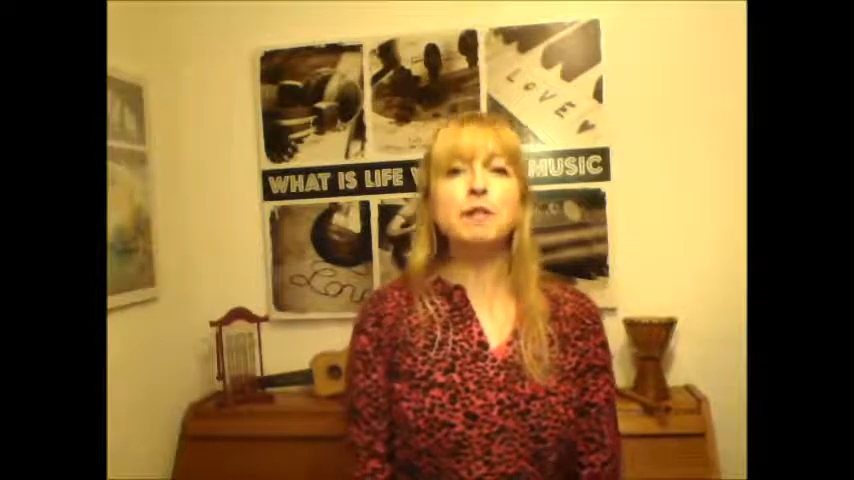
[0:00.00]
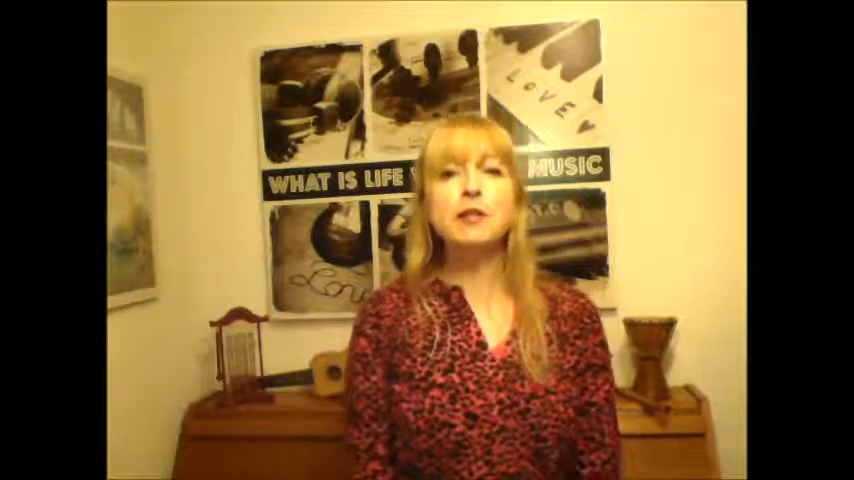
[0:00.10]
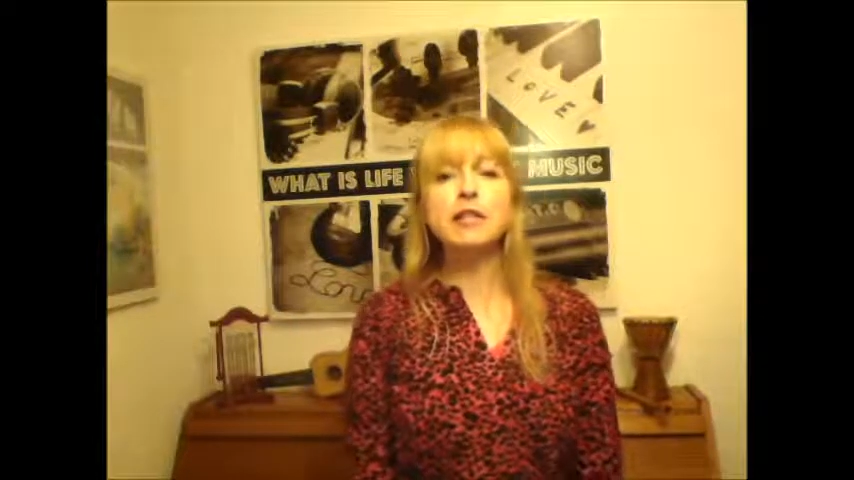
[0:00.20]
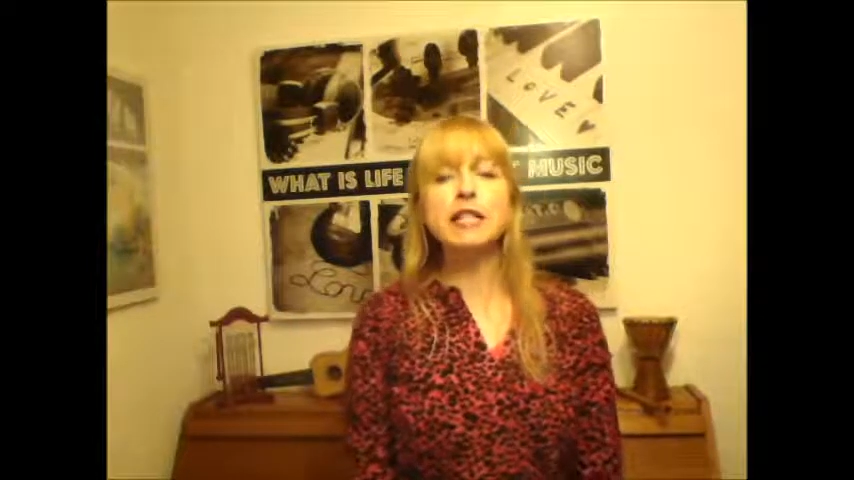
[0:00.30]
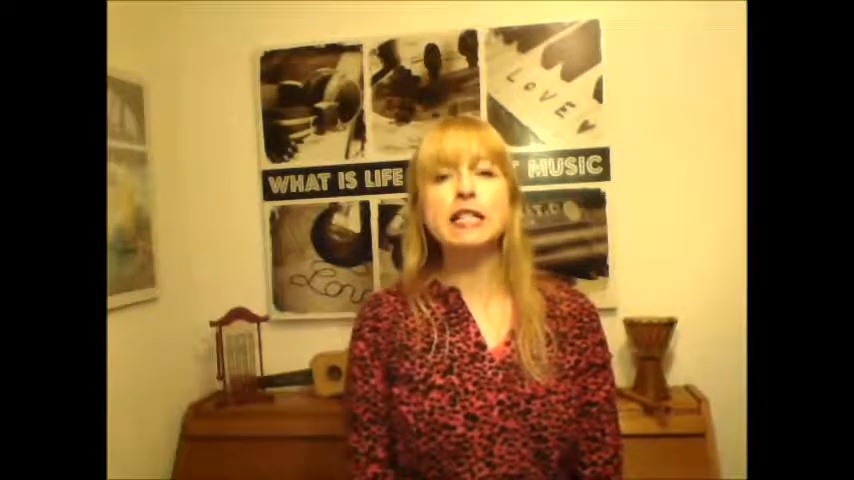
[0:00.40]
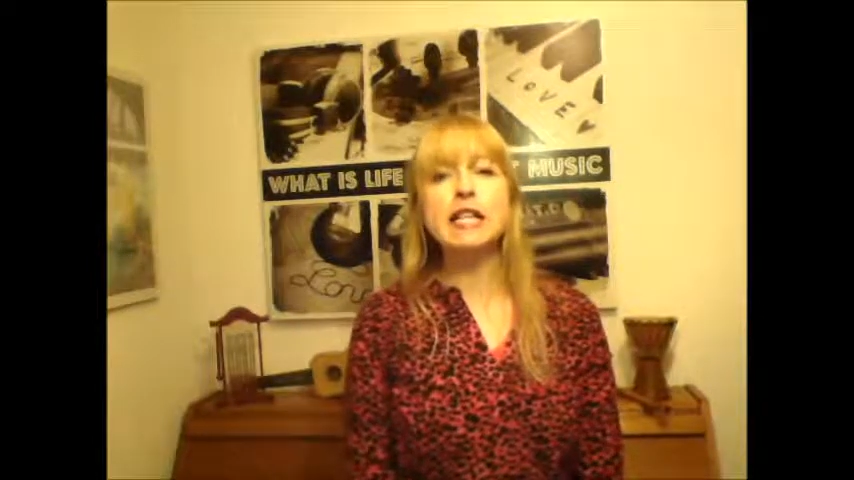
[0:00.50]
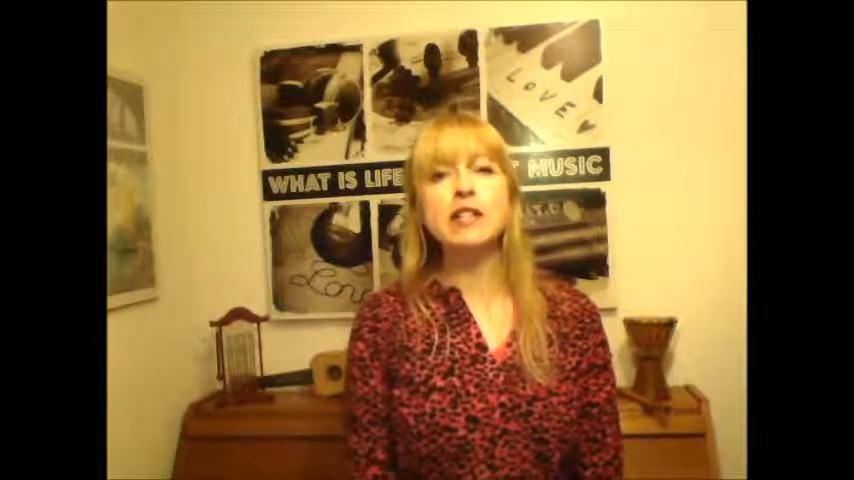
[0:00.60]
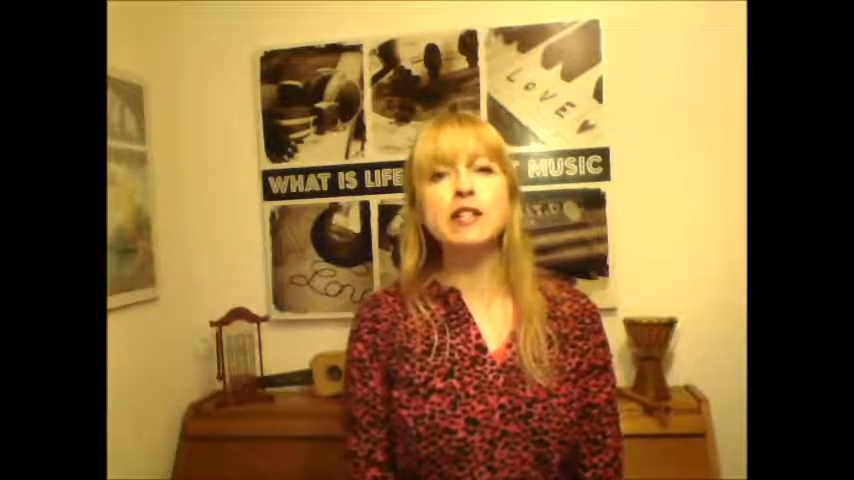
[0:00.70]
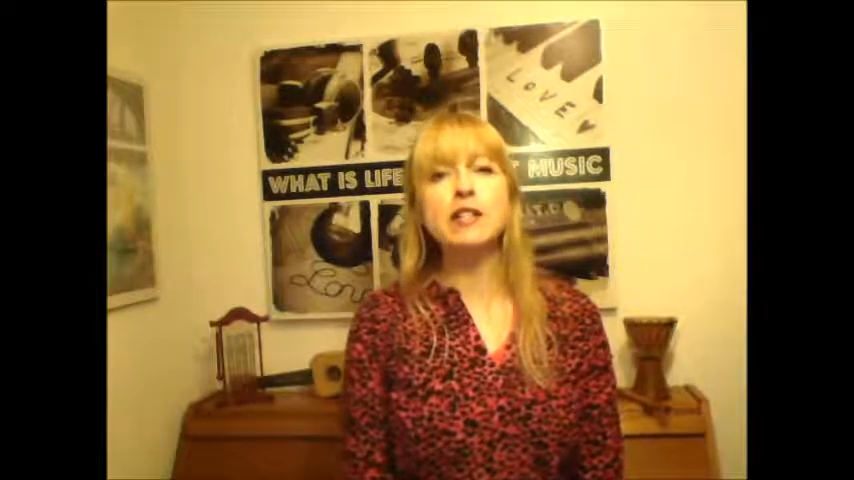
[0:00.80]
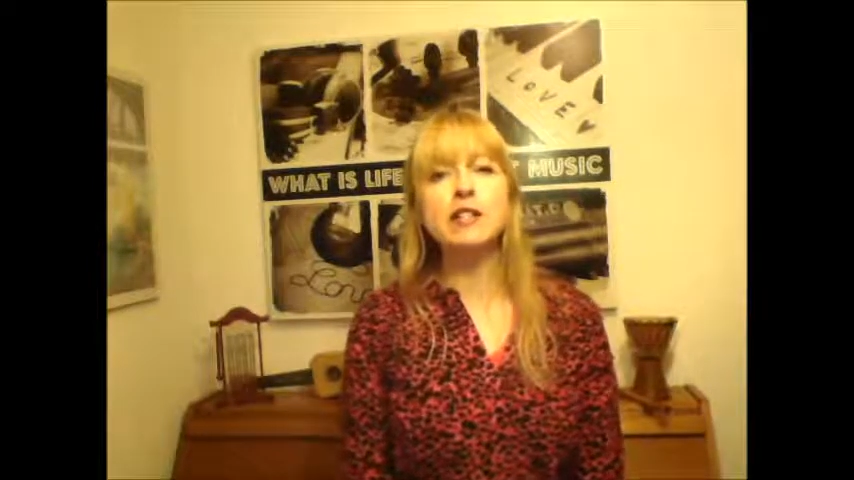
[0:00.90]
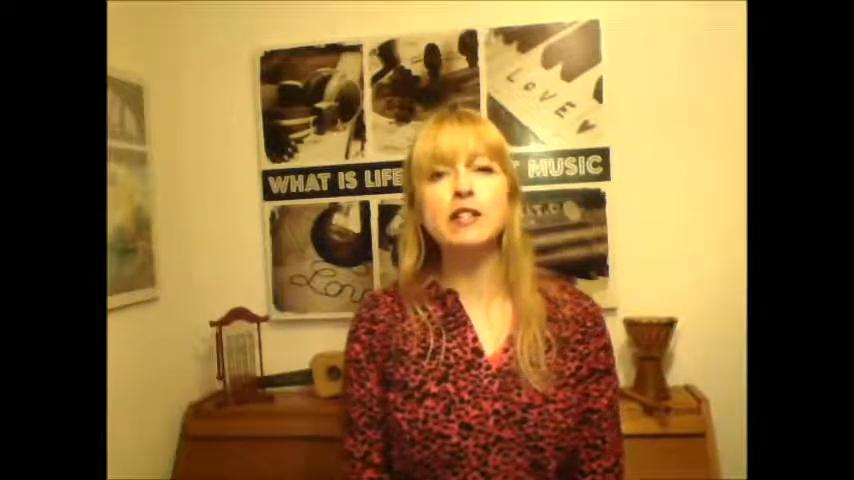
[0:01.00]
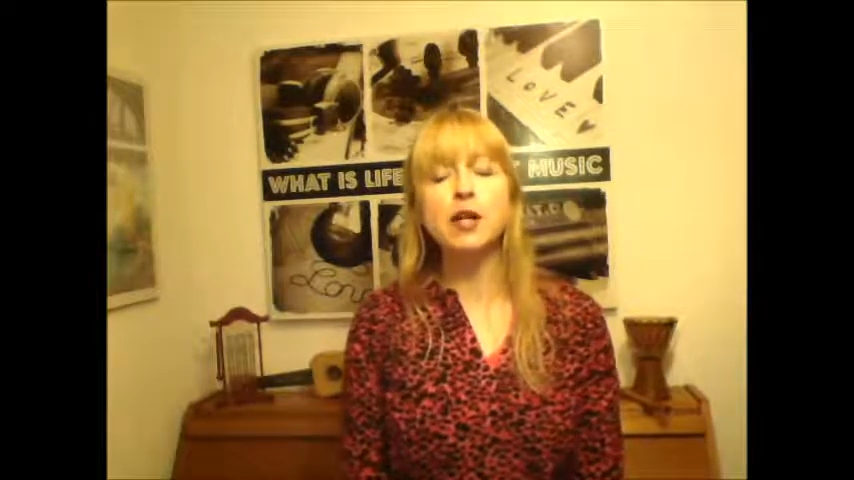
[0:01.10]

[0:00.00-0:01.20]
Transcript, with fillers: music teacher,